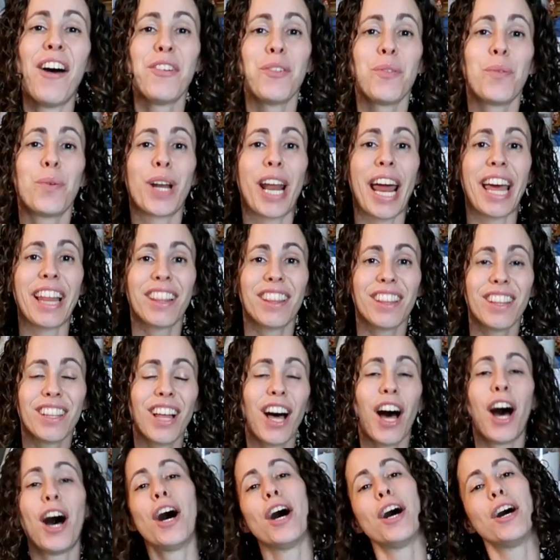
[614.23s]
what I
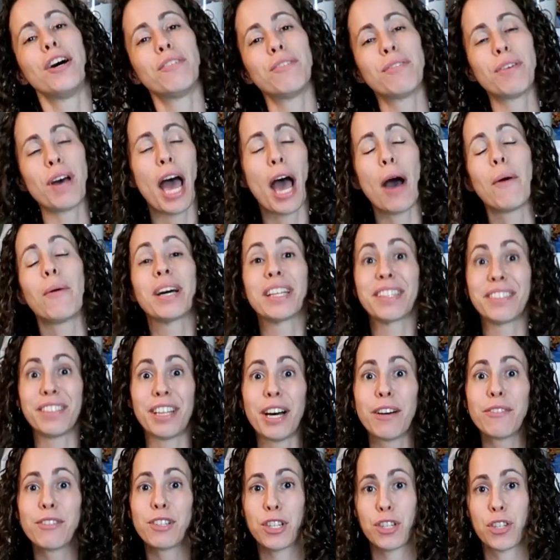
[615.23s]
love, how I
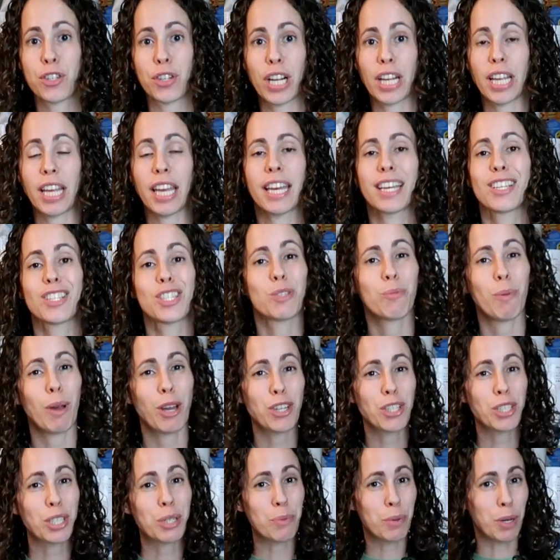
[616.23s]
love to drink it,
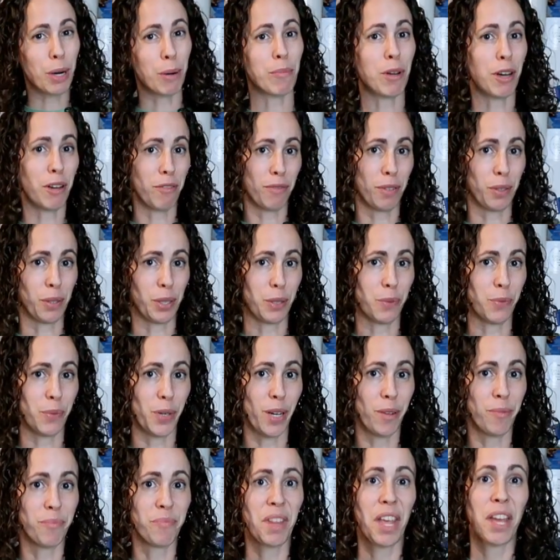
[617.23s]
especially when I'm not feeling
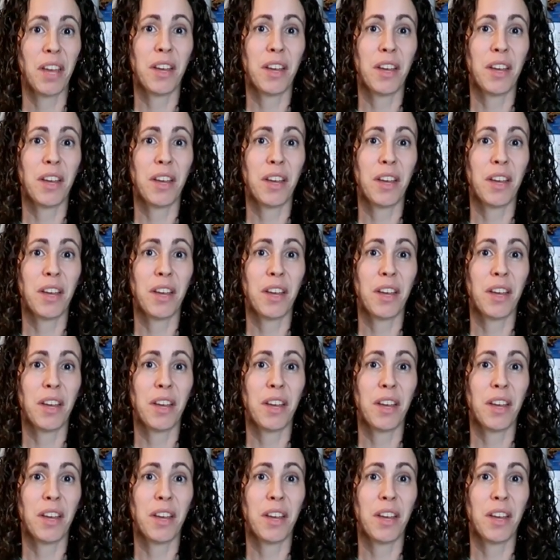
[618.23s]
well.